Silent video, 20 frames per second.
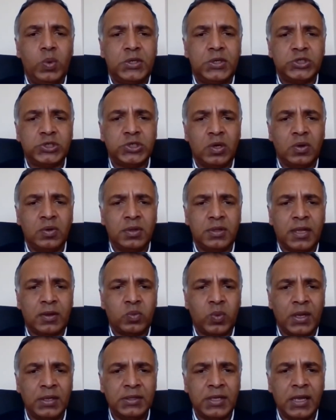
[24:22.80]
which shows
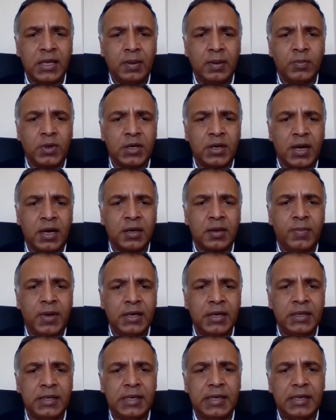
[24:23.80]
that when taking macaque
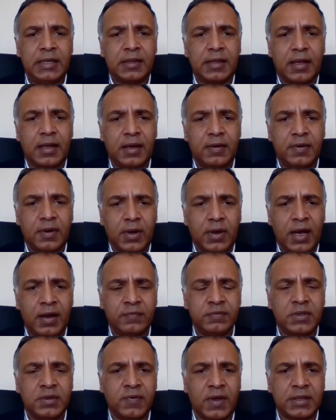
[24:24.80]
monkeys
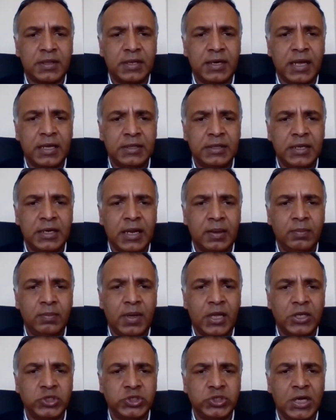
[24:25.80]
after vaccinating
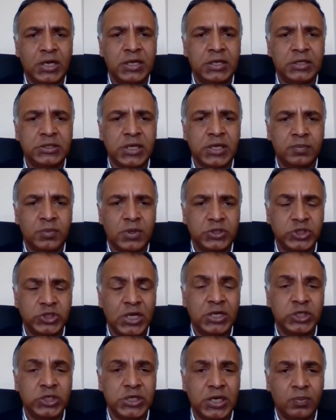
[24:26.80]
them and
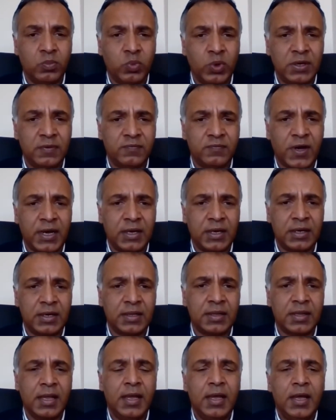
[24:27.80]
challenging them with the
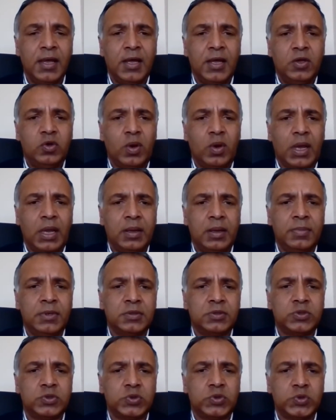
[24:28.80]
virus, you're
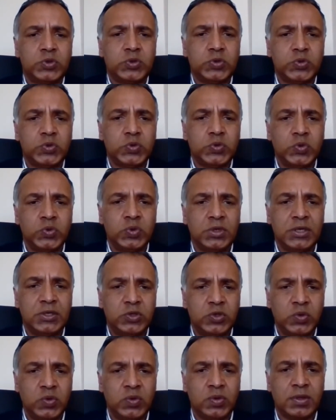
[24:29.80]
able to
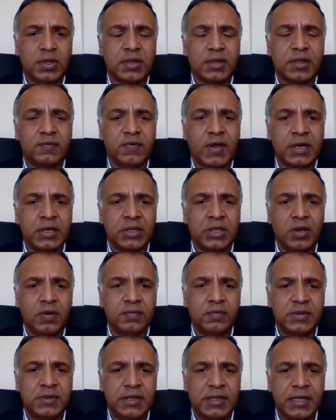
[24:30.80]
reduce the severity
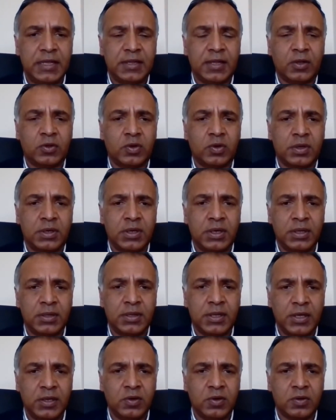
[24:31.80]
of disease that
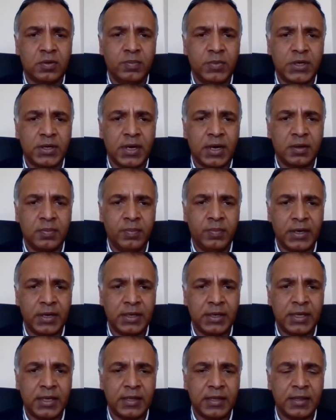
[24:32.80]
occurs in those macaque
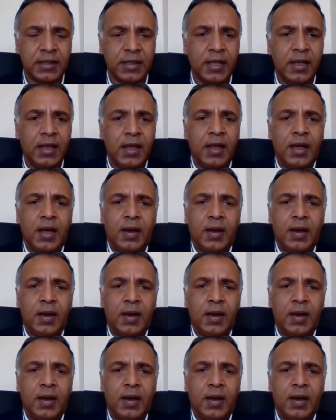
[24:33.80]
monkeys.